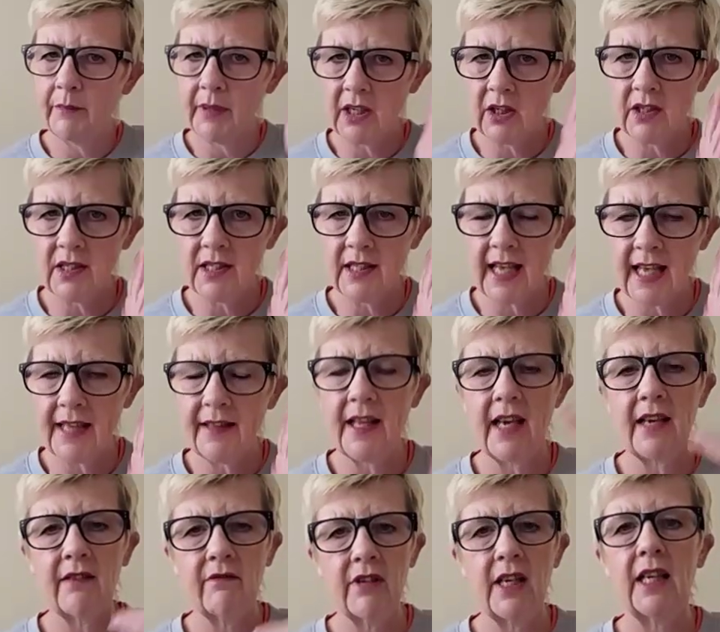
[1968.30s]
because then
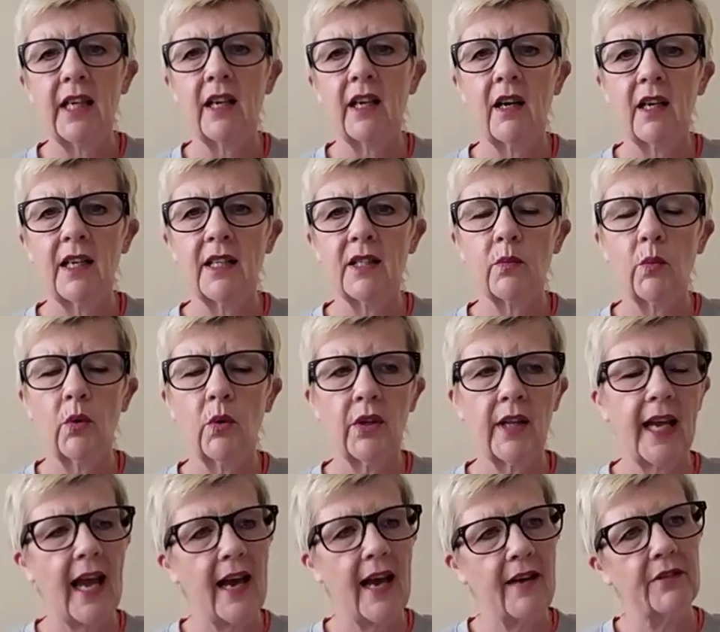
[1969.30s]
they realize what
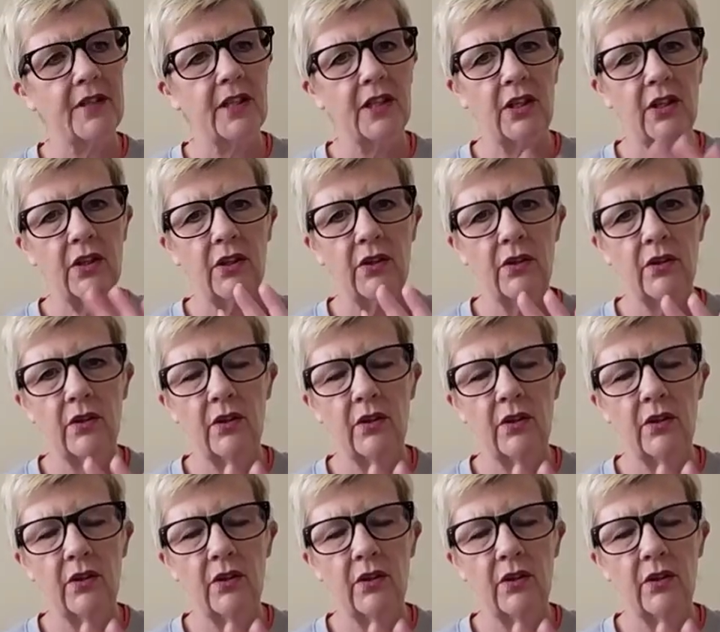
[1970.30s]
they have to do.